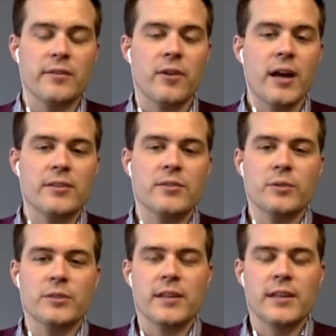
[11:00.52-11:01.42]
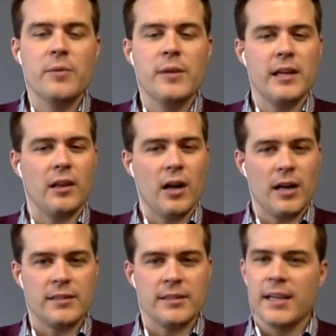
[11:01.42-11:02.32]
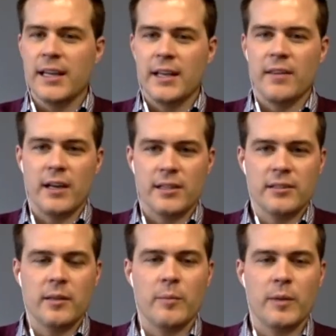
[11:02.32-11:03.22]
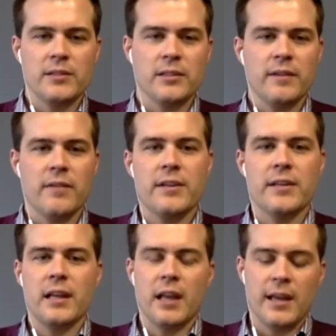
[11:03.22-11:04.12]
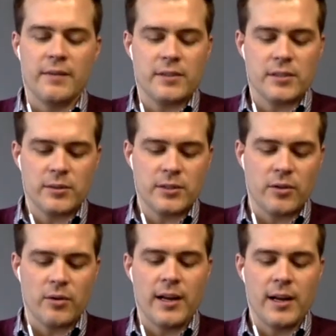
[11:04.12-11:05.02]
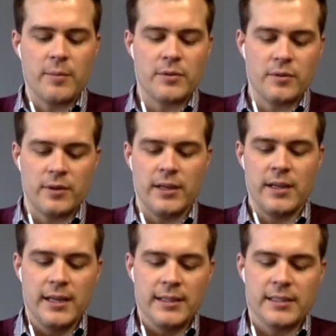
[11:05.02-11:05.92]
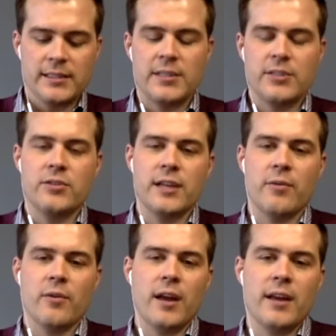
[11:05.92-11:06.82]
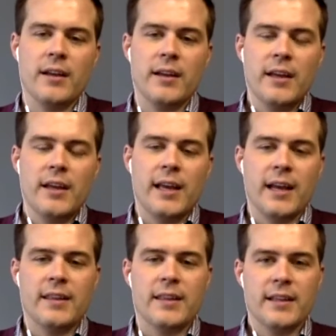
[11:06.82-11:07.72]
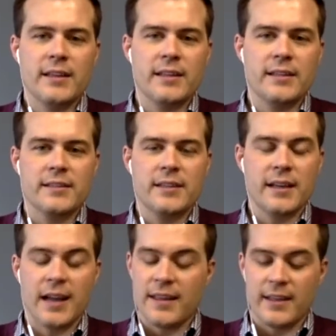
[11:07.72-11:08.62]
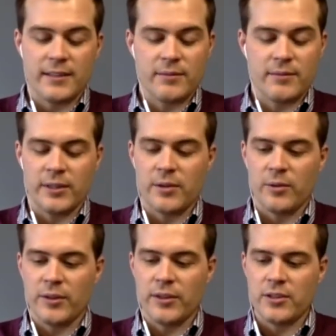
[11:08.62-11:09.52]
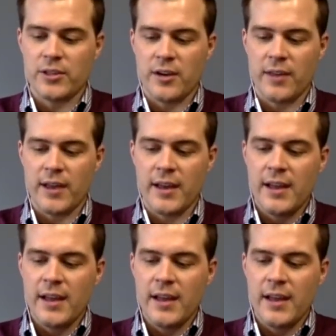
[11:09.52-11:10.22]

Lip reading: gratitude, which I think we get lost in the hustle and bustle of everyday life. And so it's a great opportunity to set your day right. And I think that I think it's really cool that you share that.